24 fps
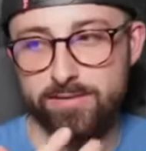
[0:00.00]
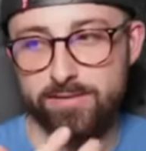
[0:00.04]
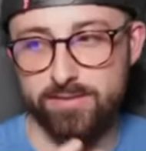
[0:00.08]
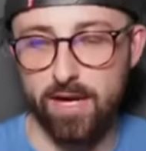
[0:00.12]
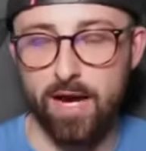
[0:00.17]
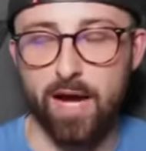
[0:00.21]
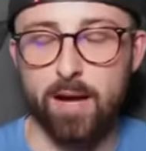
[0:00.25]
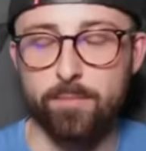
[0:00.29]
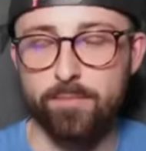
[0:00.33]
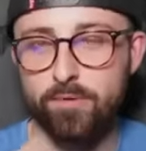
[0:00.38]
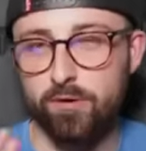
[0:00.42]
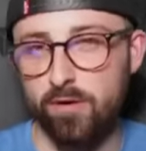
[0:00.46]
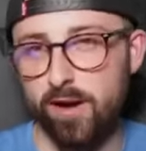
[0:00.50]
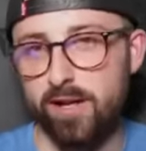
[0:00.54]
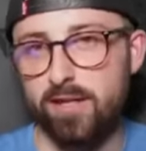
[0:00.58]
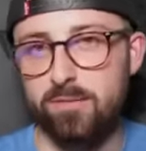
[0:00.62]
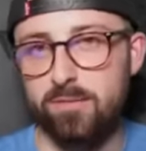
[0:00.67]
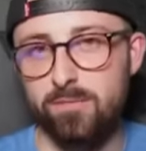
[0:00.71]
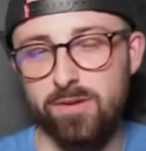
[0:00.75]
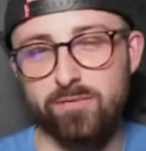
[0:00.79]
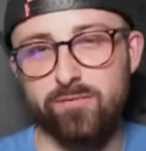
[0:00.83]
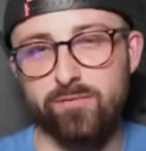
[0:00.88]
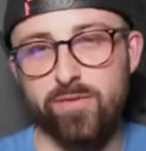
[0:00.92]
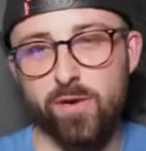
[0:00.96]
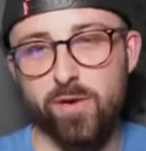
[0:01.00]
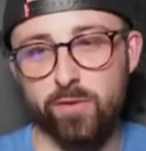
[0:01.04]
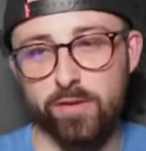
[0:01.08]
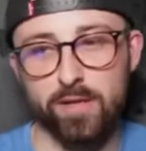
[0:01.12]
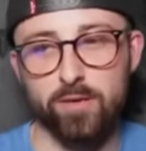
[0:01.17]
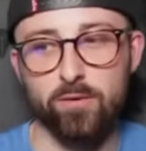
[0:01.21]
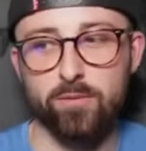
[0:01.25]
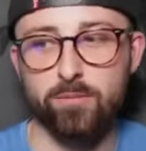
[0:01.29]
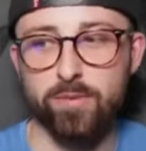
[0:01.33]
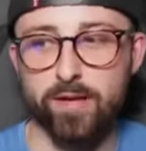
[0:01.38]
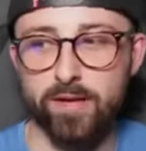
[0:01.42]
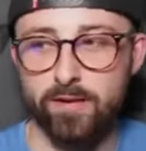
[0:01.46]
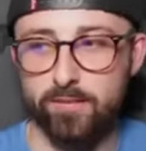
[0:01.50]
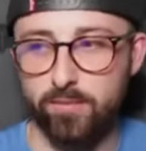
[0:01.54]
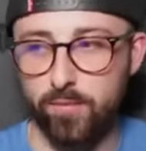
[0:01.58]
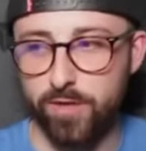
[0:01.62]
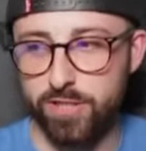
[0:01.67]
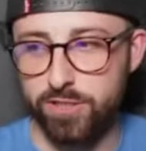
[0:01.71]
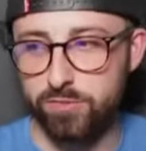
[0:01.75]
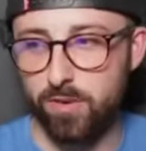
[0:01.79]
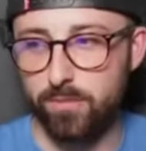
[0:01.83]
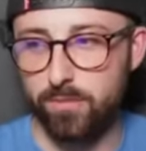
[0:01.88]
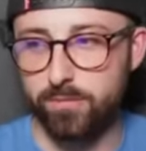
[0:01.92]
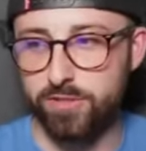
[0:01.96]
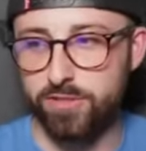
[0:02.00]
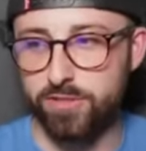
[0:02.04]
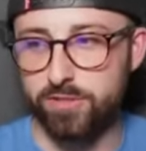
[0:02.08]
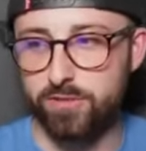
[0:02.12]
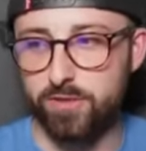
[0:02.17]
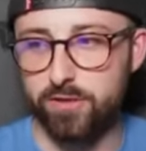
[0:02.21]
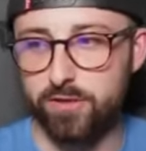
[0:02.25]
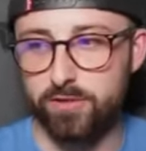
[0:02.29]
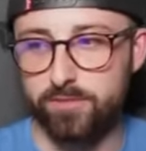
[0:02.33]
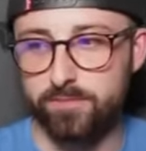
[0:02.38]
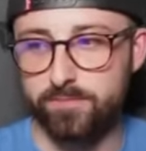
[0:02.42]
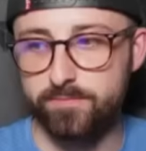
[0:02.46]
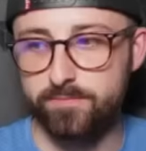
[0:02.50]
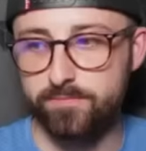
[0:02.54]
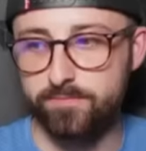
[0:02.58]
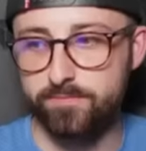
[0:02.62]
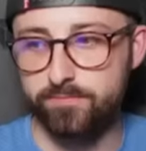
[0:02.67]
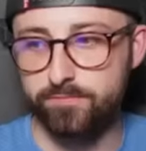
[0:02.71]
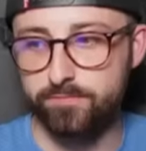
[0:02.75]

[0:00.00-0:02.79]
to upgrade the midfield a little bit, which one would you do?